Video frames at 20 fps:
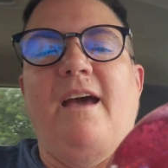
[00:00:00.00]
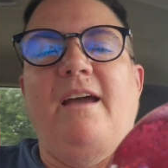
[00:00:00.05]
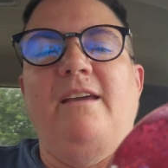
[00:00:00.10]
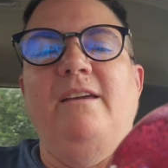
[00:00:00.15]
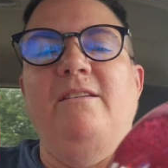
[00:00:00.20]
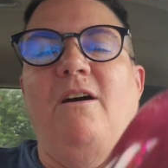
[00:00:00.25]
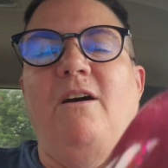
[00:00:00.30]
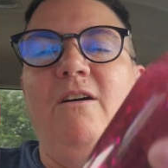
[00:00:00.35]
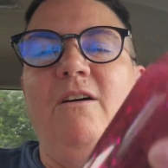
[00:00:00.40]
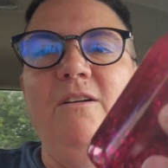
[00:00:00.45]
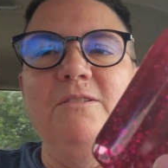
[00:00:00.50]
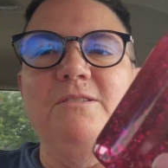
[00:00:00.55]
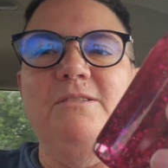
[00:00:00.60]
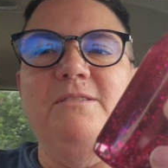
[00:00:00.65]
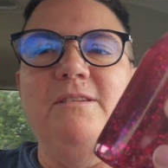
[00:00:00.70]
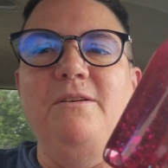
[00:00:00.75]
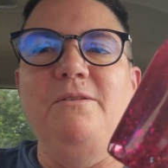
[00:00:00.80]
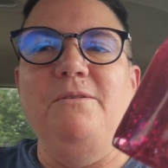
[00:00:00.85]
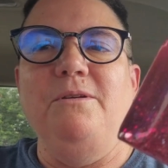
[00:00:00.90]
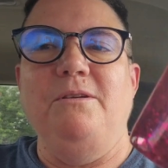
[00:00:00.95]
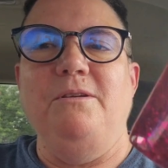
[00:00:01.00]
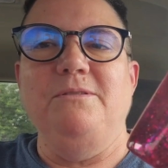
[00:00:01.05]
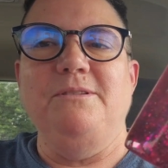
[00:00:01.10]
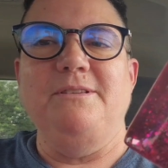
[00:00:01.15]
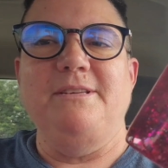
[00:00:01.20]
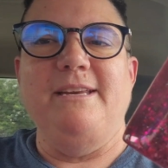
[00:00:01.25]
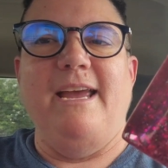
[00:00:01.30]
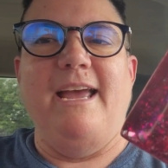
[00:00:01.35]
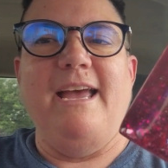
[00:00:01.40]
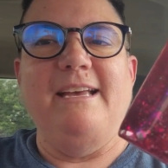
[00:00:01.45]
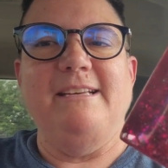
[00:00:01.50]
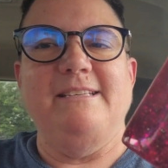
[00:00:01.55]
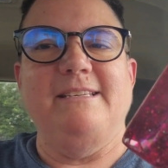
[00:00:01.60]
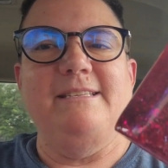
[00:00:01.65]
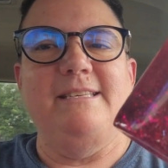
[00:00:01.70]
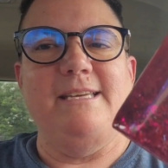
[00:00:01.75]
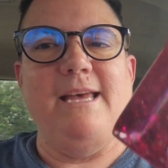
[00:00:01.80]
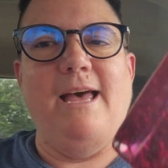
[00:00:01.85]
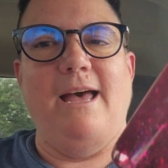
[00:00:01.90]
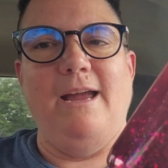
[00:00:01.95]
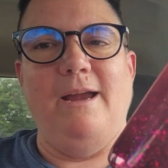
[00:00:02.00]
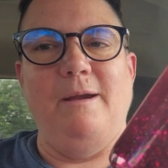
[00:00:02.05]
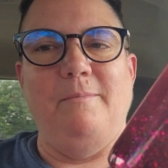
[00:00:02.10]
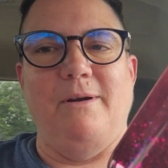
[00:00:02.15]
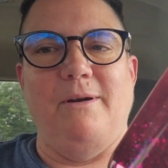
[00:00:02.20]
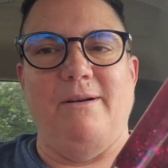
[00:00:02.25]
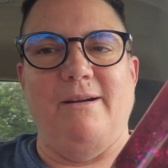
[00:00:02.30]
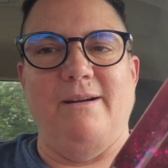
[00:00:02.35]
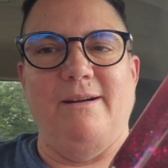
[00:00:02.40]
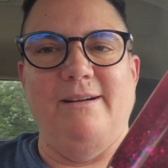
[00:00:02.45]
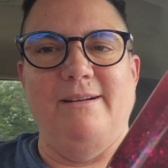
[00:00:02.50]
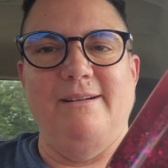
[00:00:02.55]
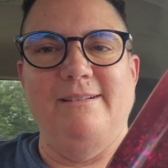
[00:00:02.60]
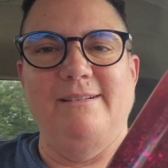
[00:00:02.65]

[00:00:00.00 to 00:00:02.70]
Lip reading: can also use it as a timer.